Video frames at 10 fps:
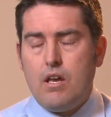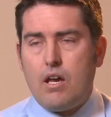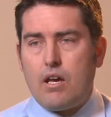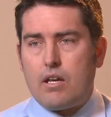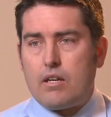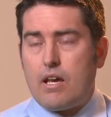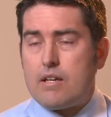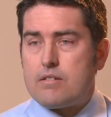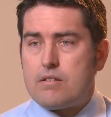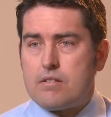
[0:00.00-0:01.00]
And
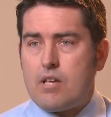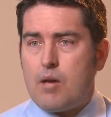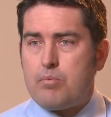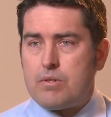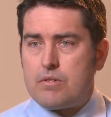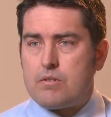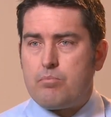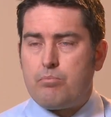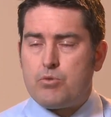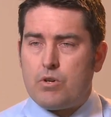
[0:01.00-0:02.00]
as this happens,
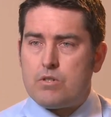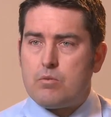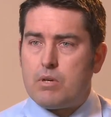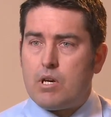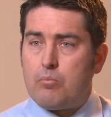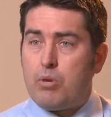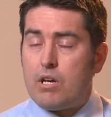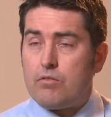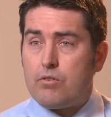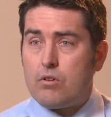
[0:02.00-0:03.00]
joints will become
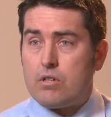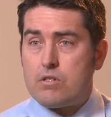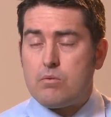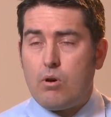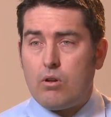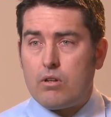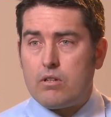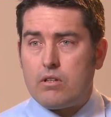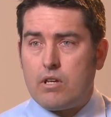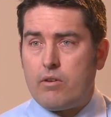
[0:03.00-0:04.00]
painful and
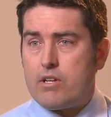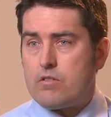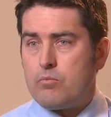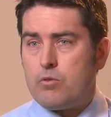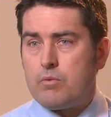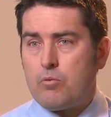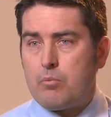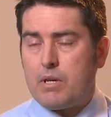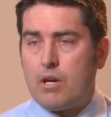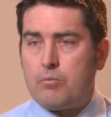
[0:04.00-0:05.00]
swollen, their range of movement will
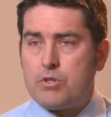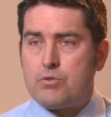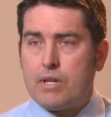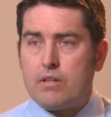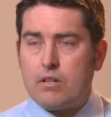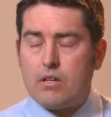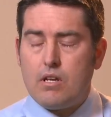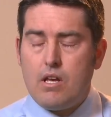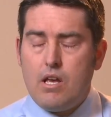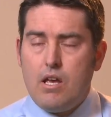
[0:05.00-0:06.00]
become restricted.
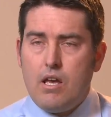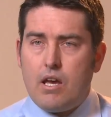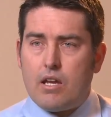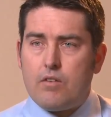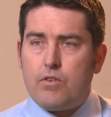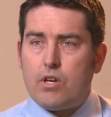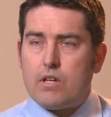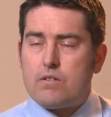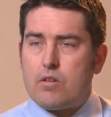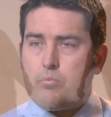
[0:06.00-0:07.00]
And if you
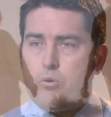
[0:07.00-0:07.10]
get to the